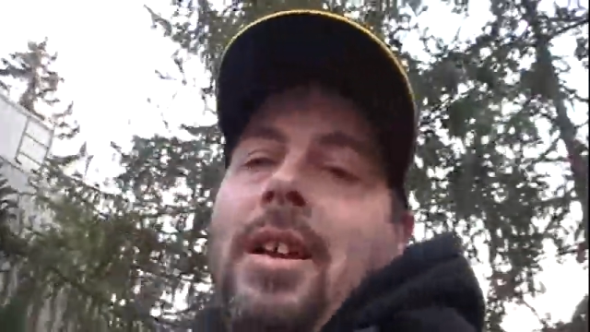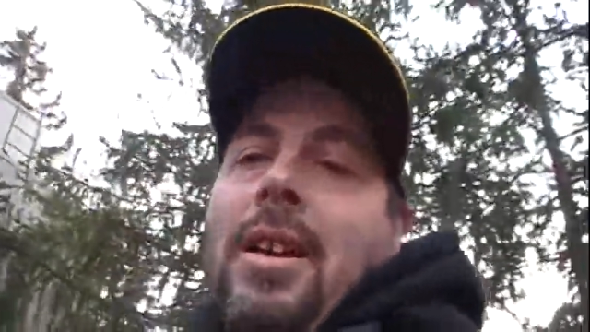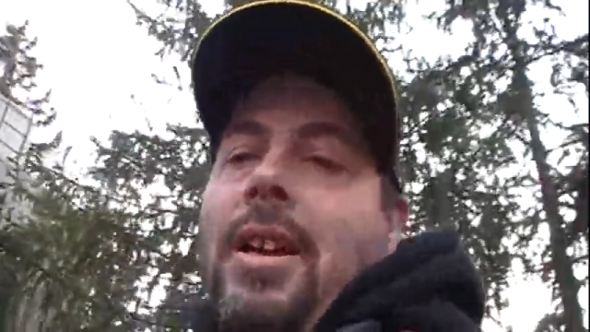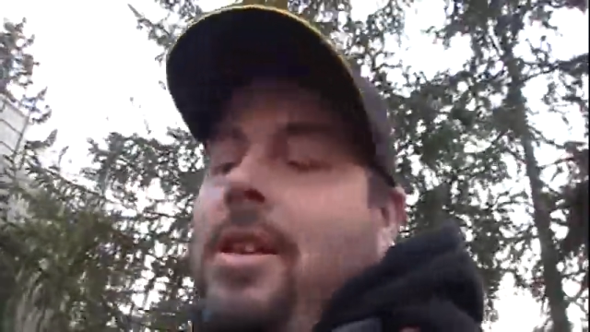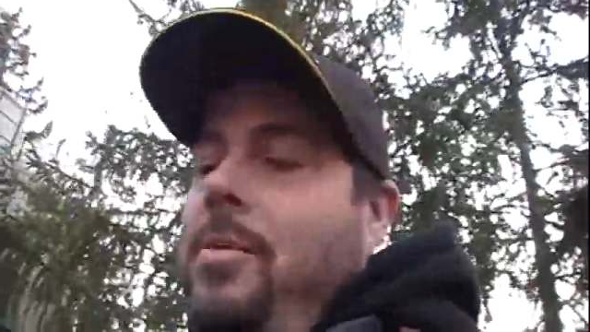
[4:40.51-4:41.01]

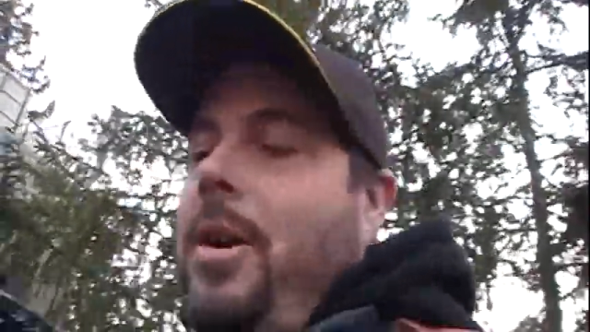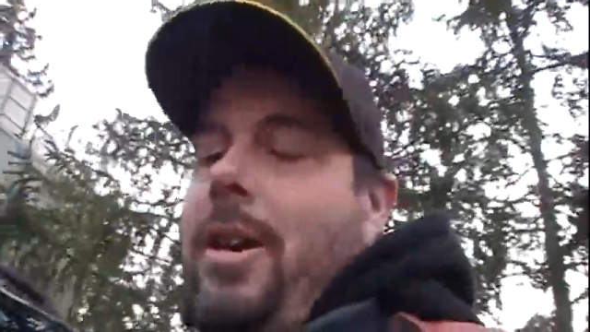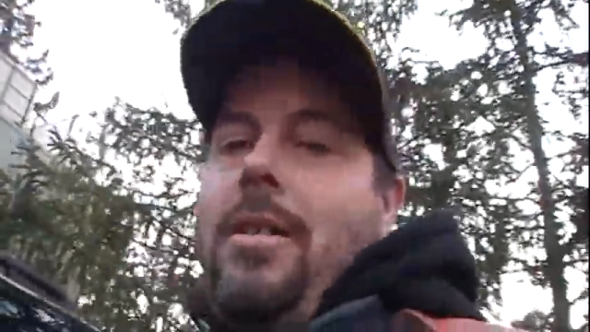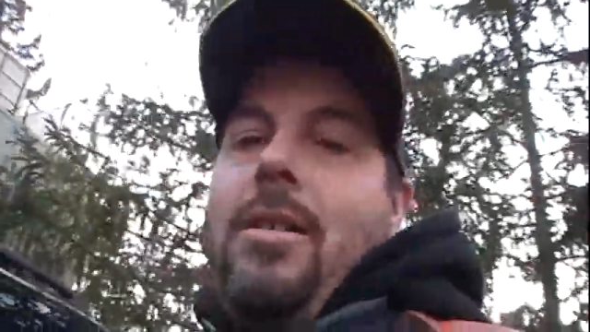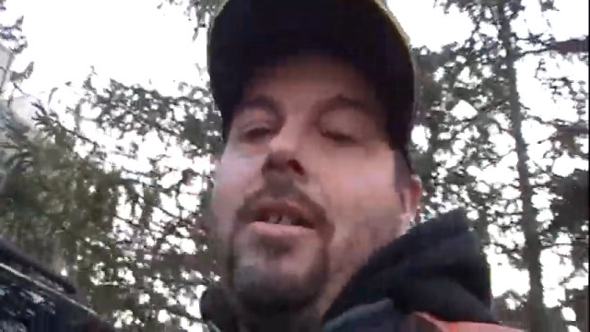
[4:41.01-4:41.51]
guess what?
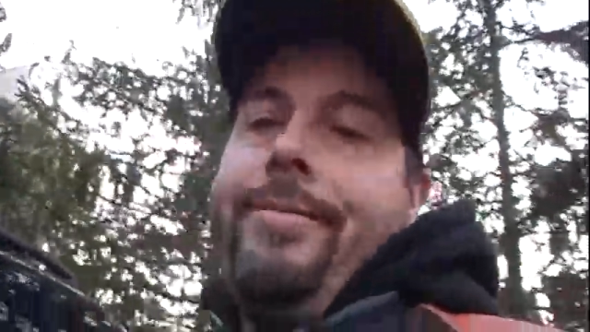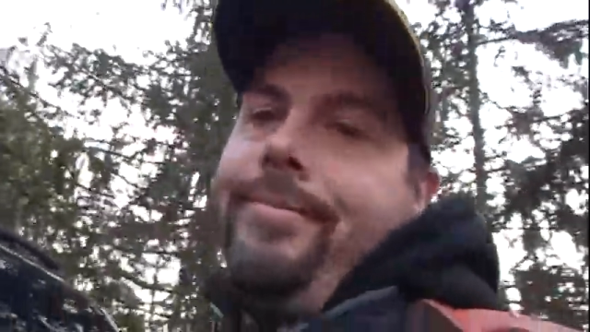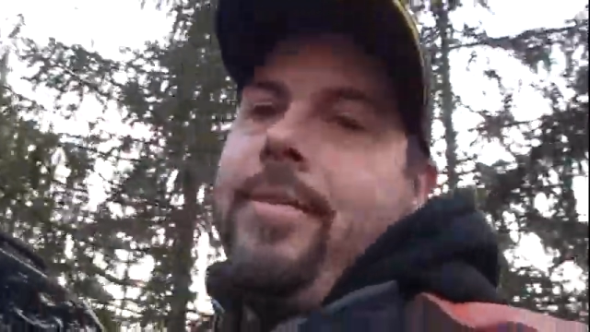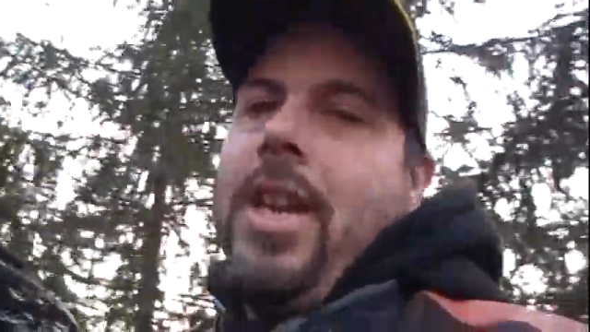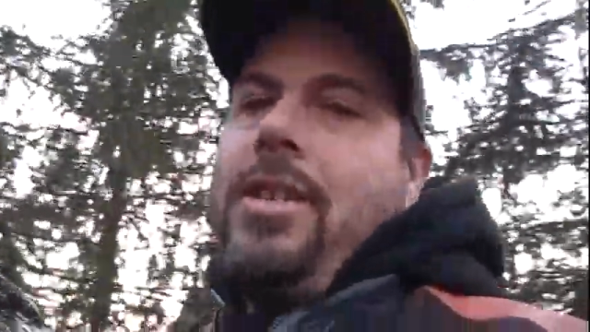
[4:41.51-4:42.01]

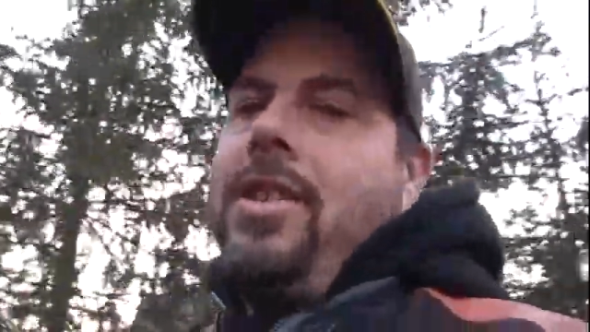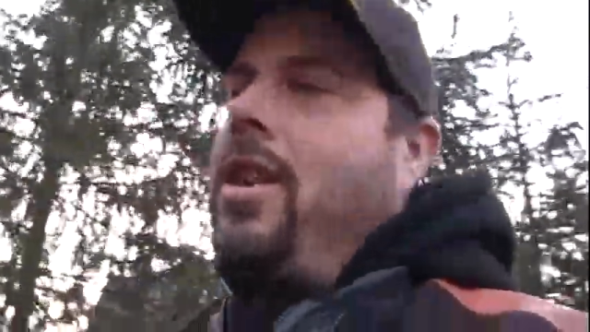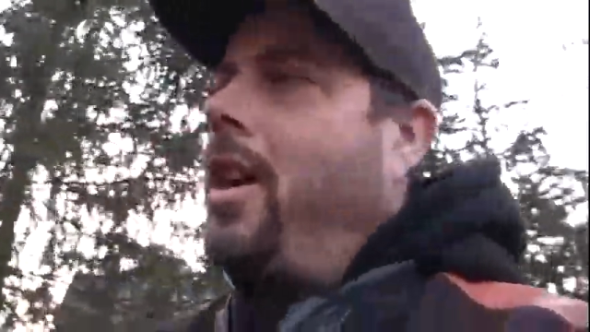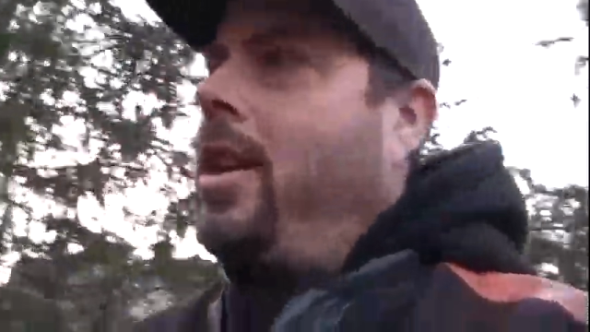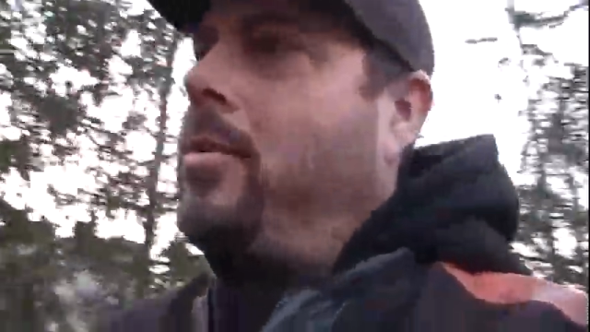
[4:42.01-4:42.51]
It's a
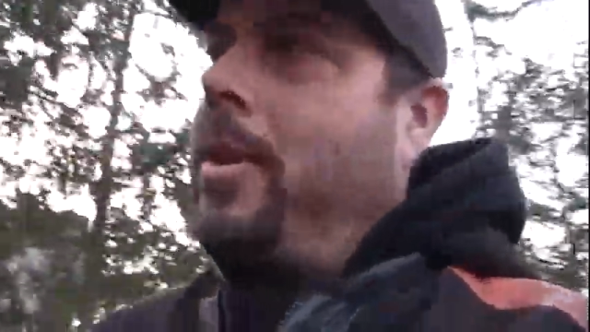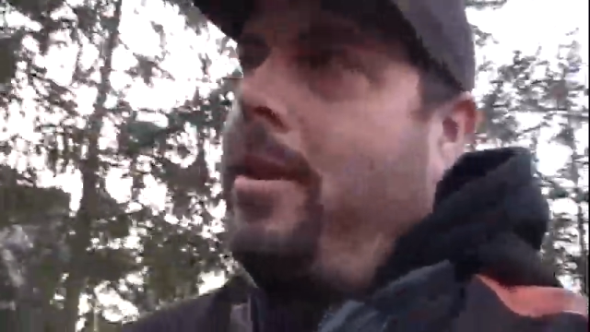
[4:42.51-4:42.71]
Chinese one.